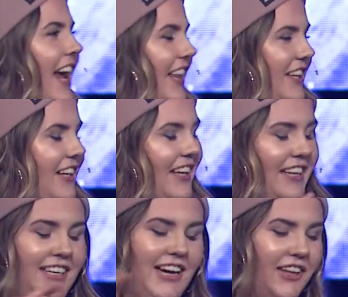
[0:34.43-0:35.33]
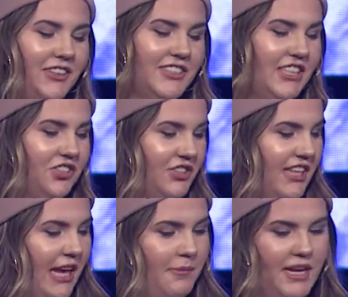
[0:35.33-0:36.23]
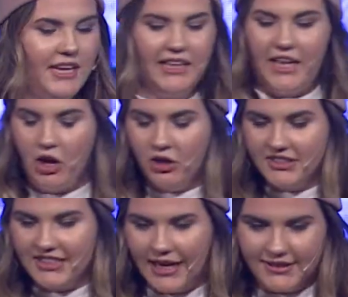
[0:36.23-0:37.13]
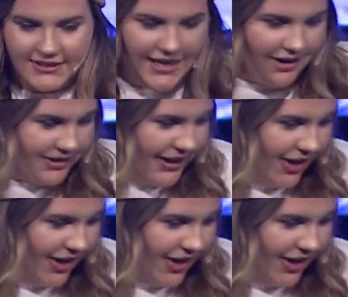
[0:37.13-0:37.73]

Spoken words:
and the other teachers came in, and they all sat us down, and they